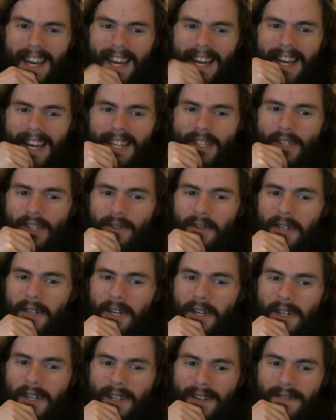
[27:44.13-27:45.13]
and you
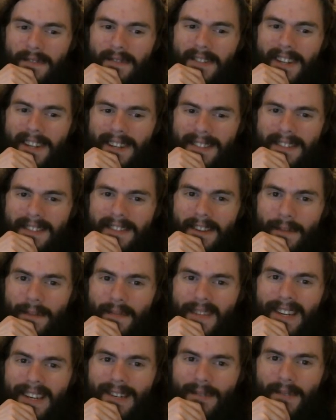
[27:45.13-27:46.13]
could have done
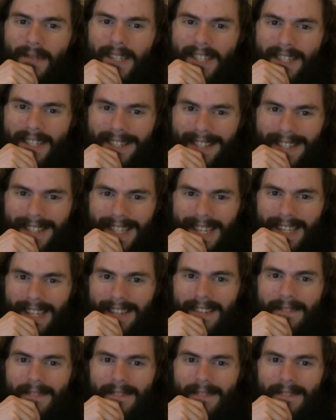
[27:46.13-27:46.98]
something originally.